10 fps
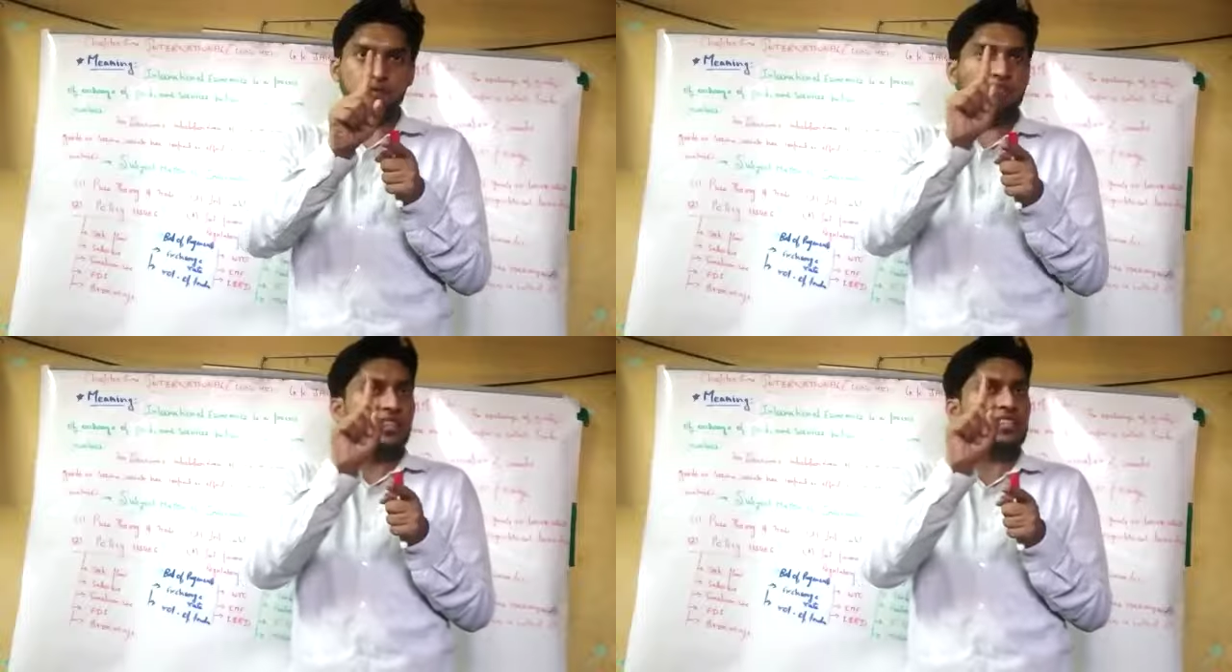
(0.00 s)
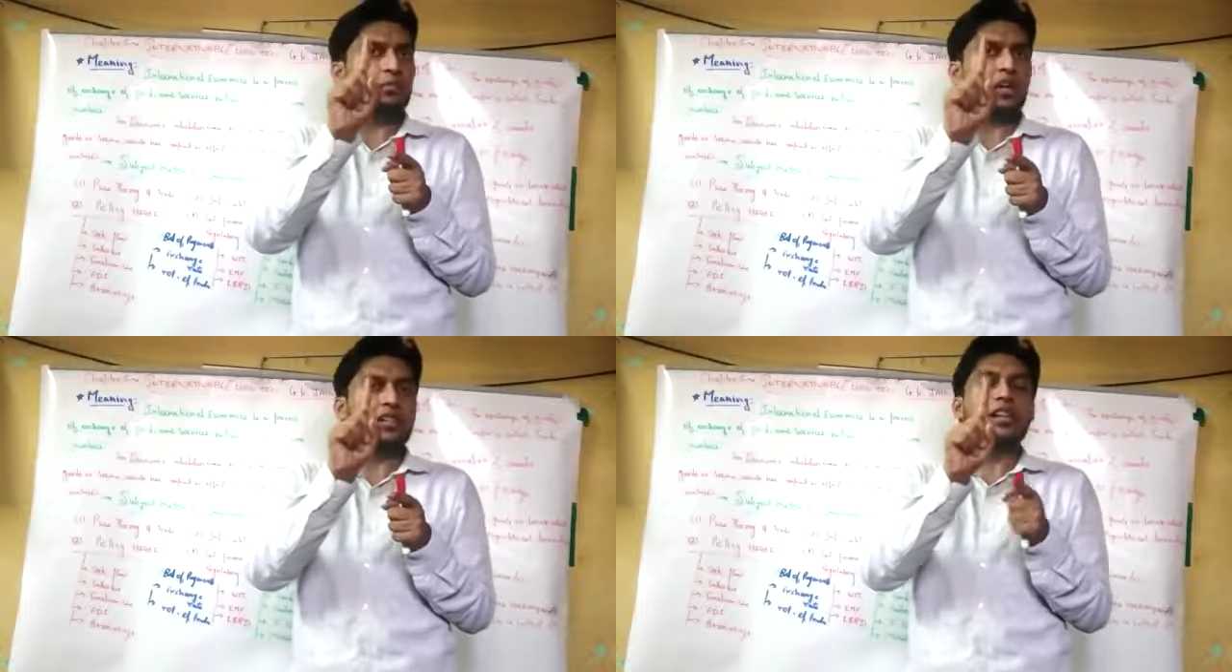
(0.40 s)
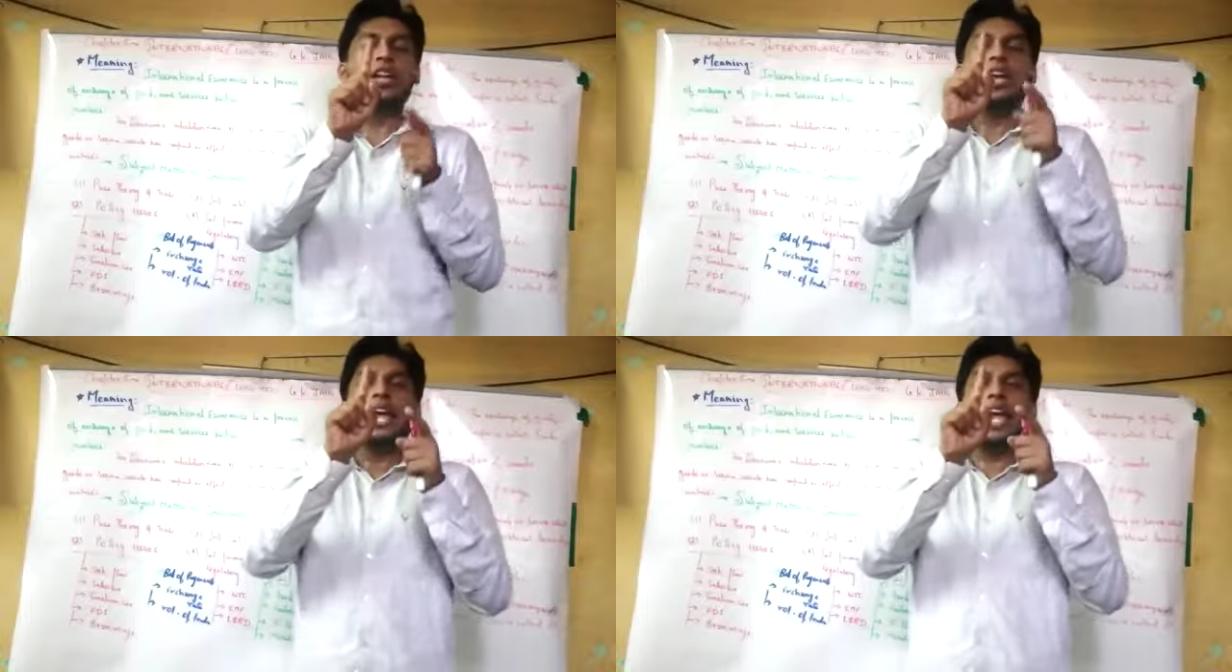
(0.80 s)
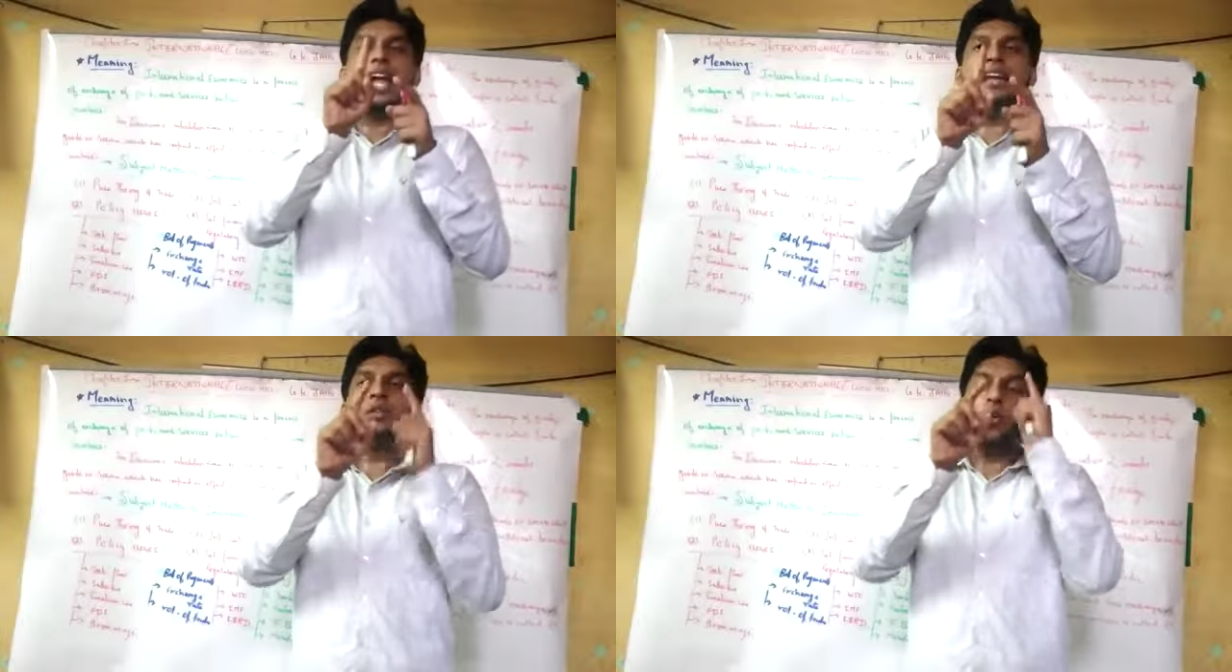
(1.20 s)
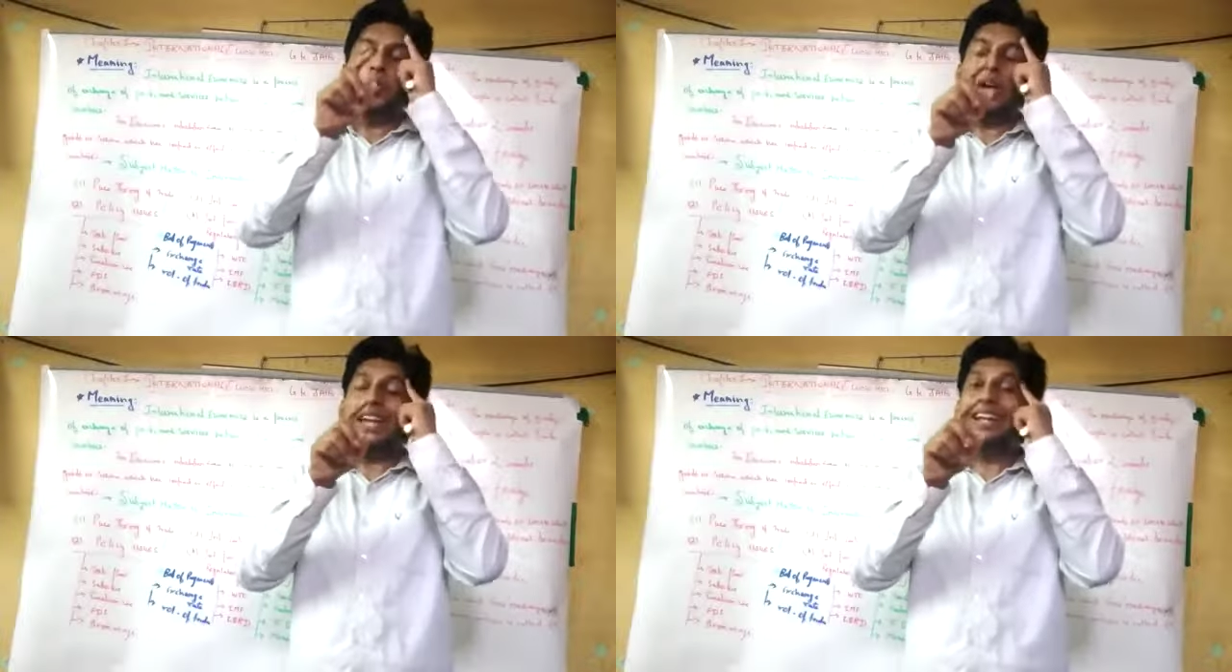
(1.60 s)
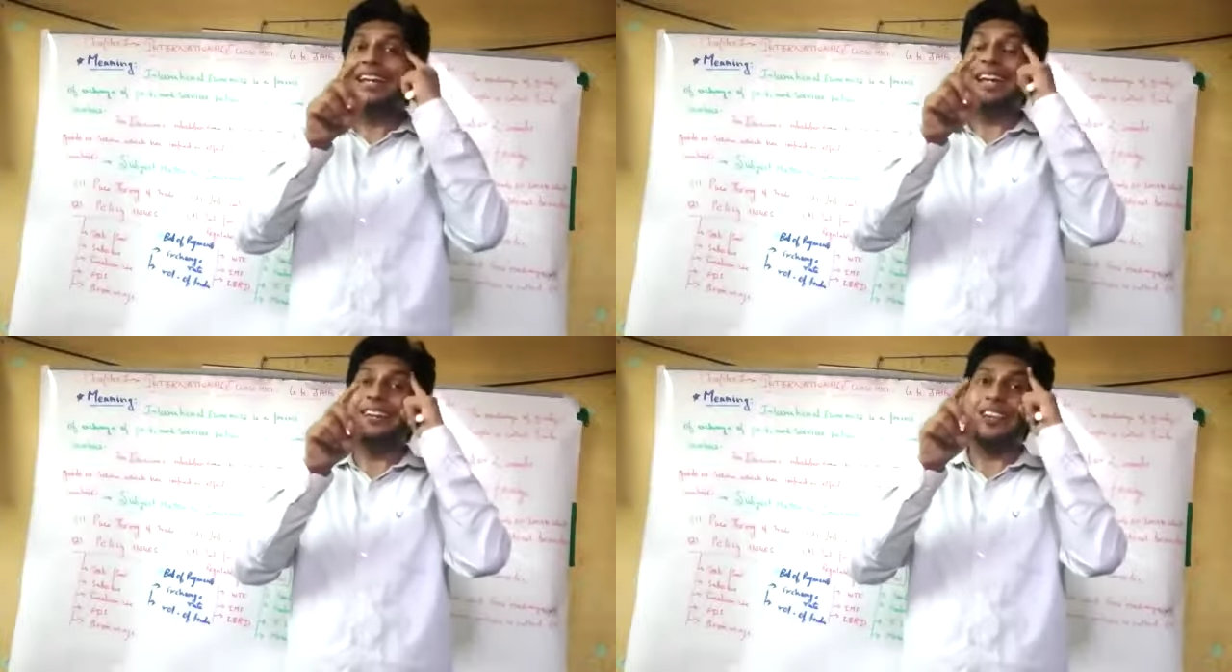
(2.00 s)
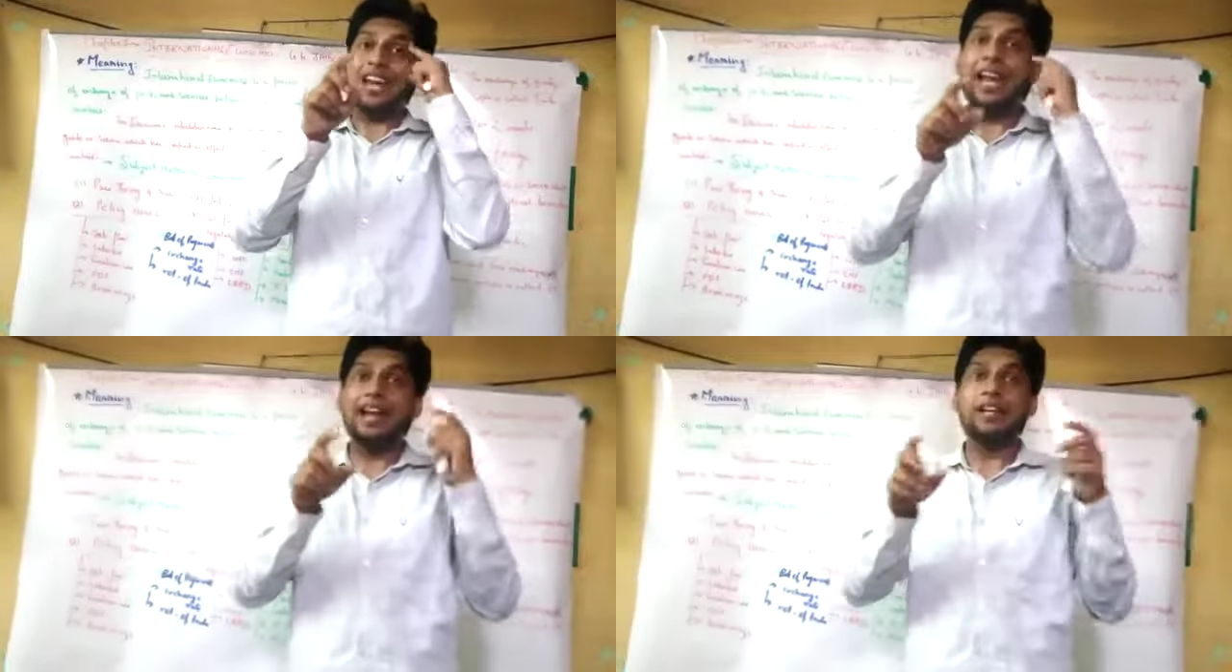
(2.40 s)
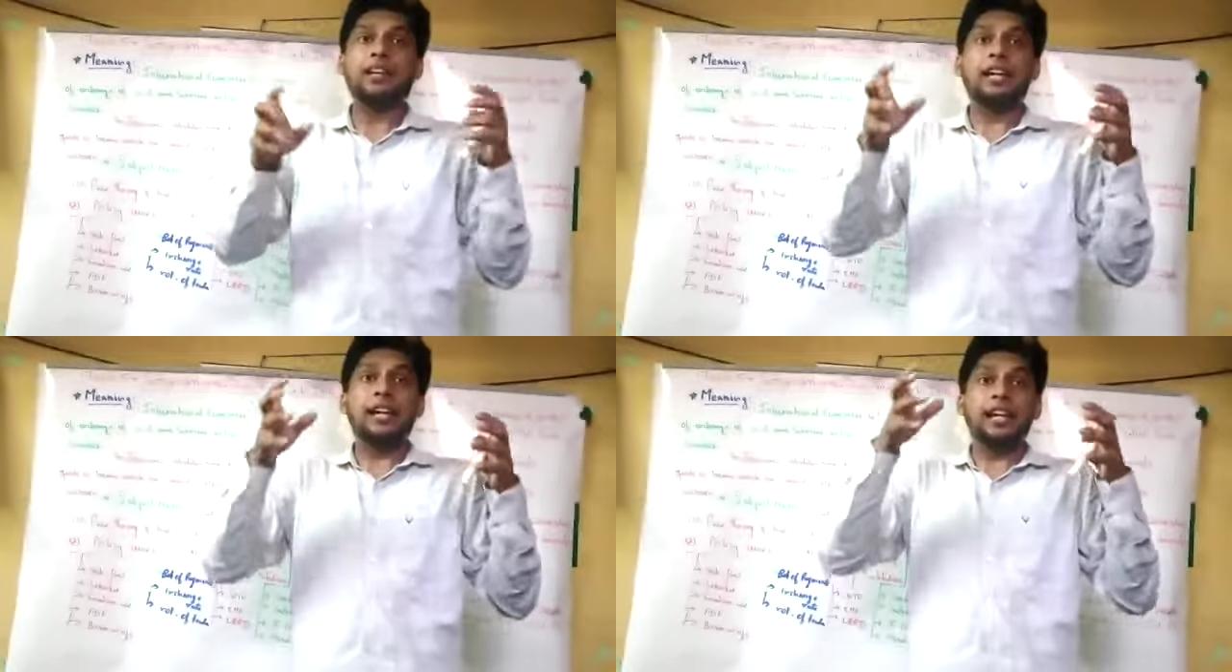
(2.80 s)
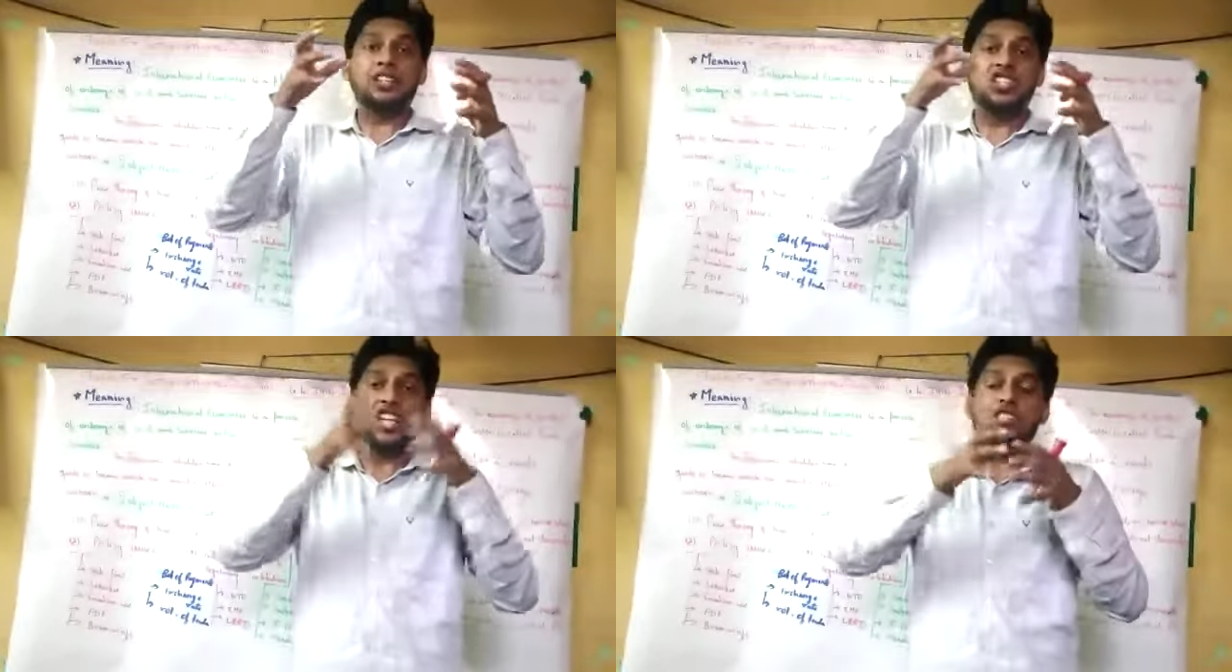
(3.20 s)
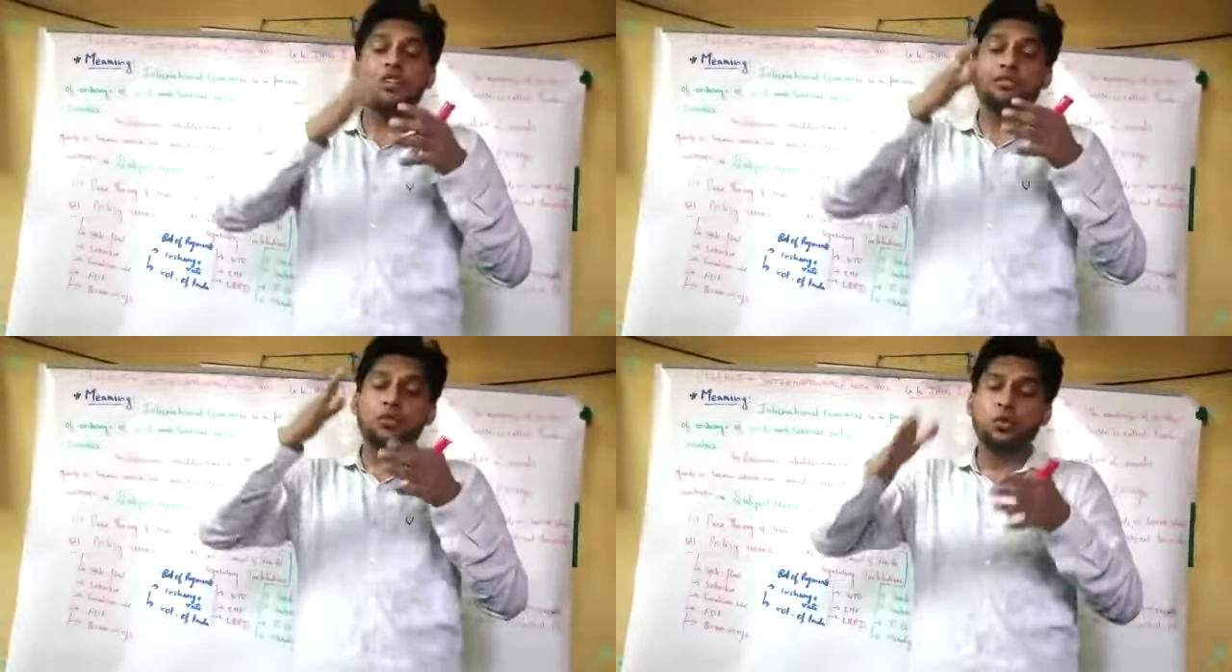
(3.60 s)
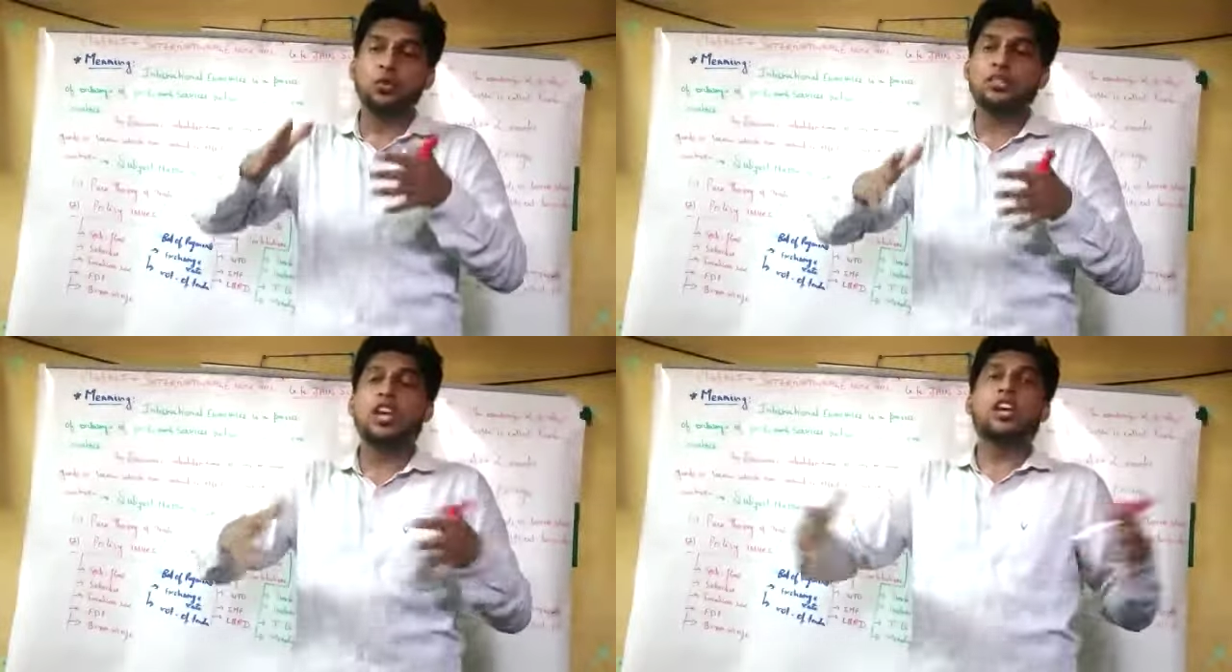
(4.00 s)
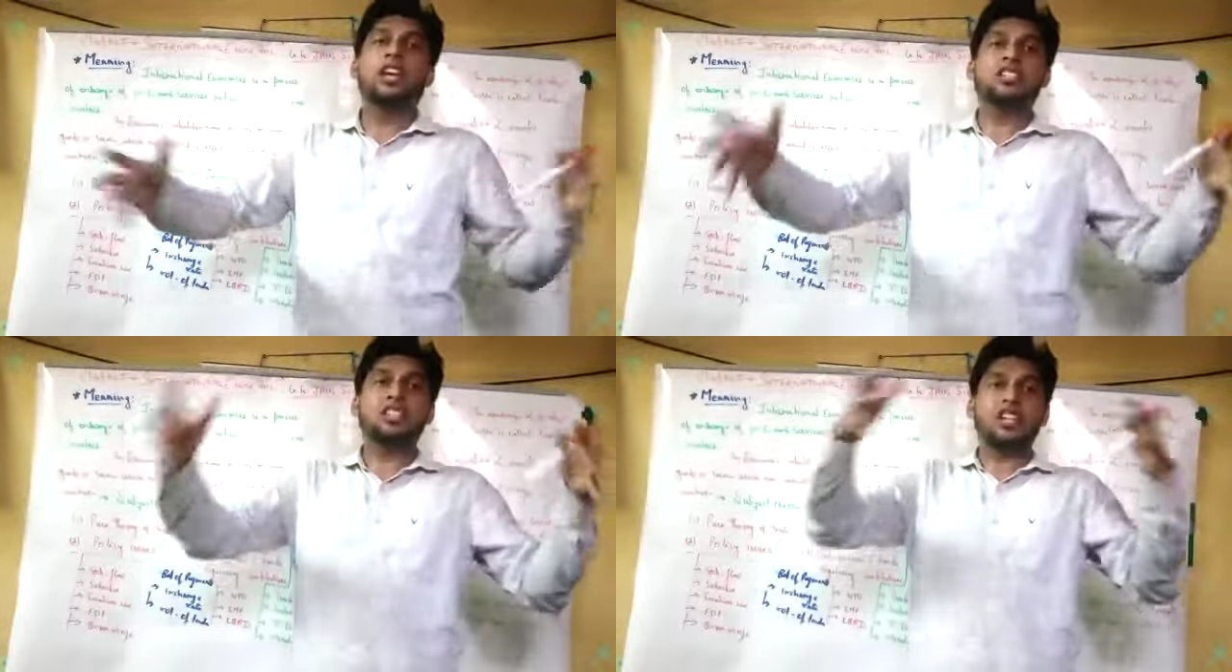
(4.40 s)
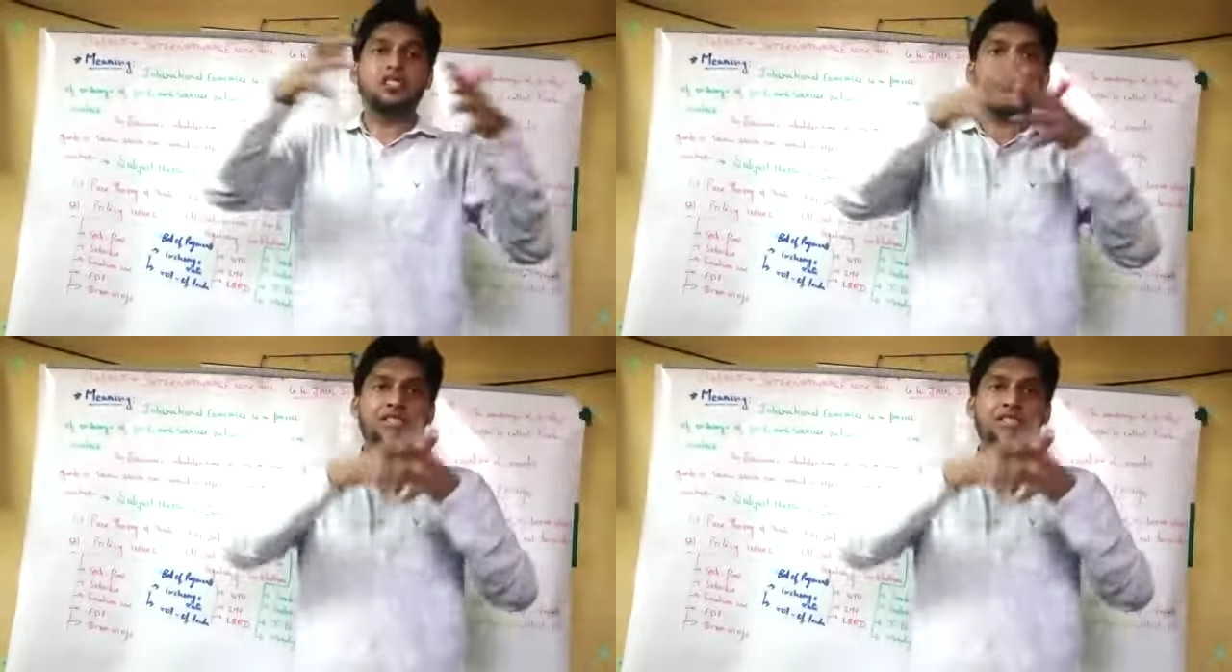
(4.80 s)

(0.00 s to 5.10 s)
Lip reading: first point, and when a exchange of goods, exchange of